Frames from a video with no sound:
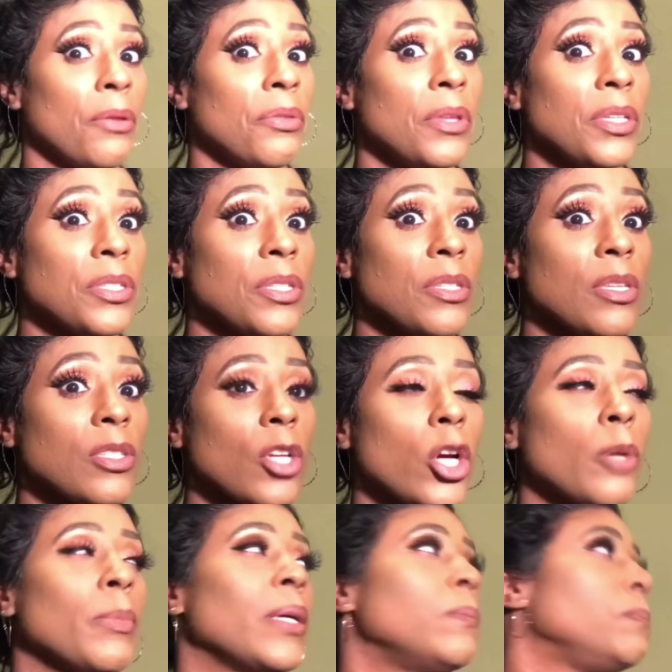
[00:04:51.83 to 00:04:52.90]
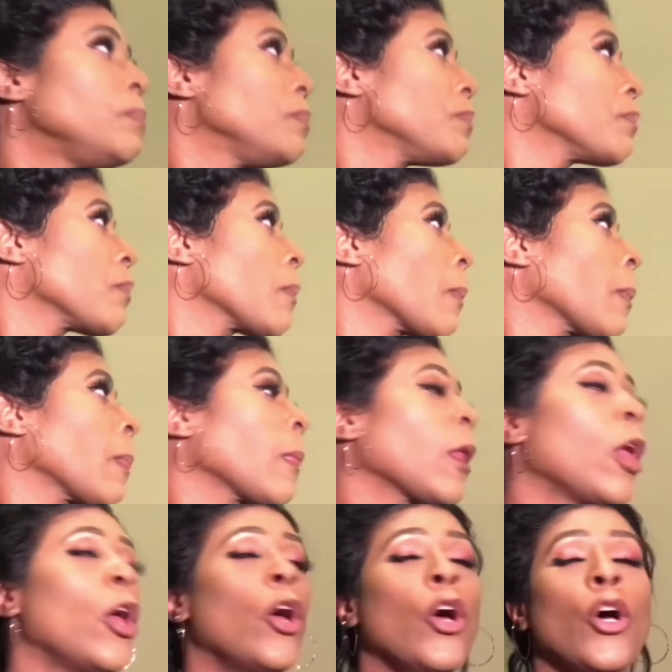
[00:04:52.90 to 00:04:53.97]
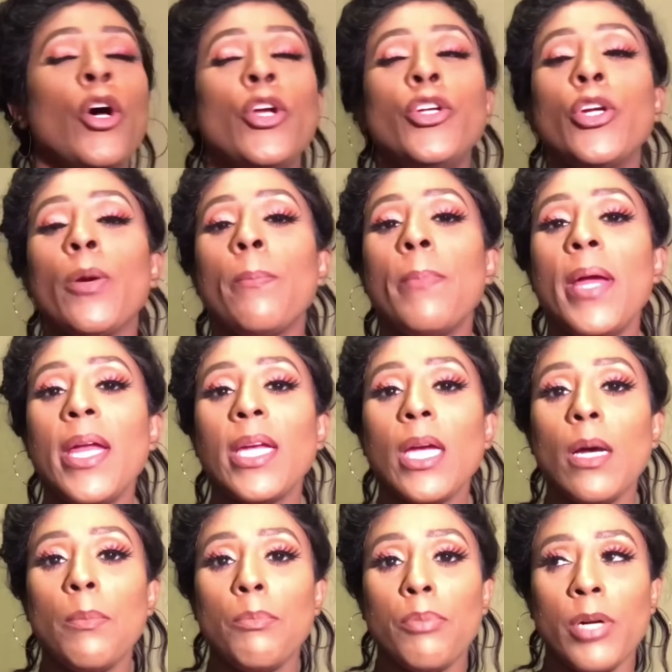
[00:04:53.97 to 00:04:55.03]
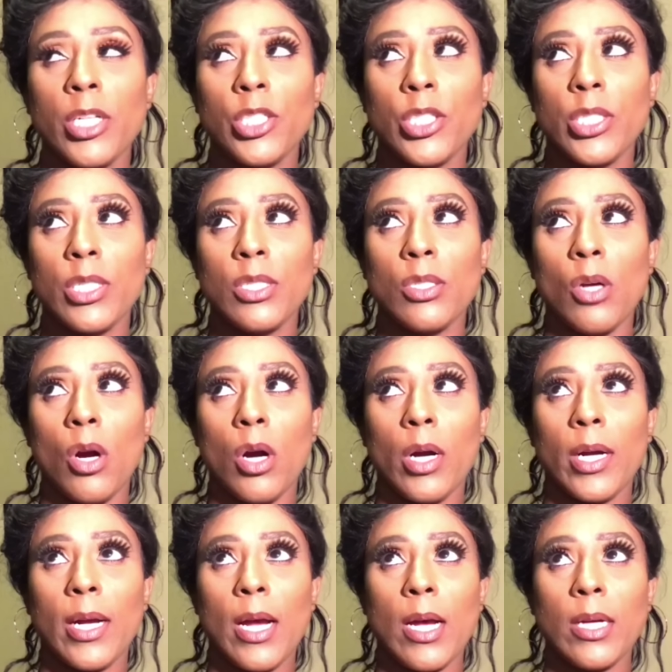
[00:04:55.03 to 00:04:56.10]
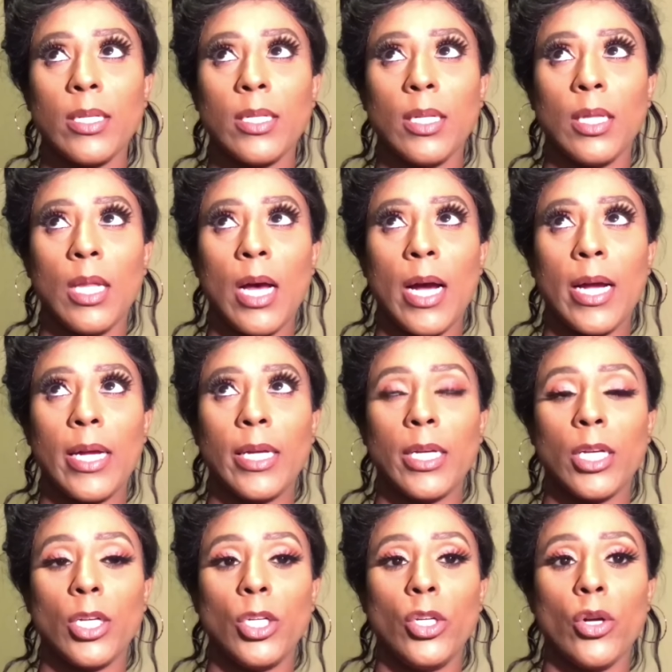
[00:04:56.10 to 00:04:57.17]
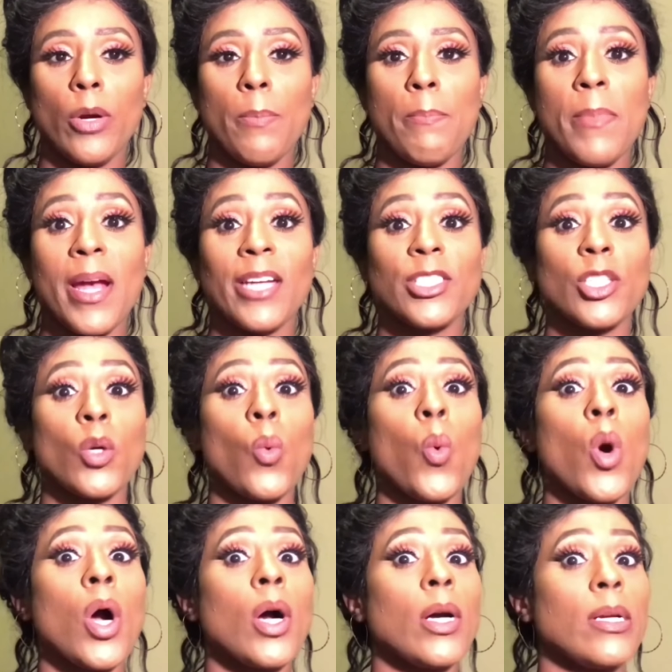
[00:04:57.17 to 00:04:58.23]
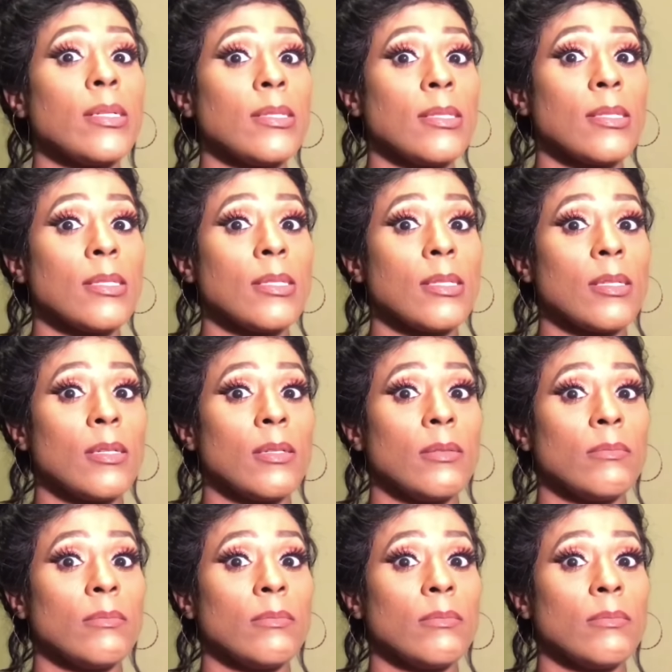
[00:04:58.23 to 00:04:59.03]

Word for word: This is a sermon. Your makeup brushes are kind of like your magic wands.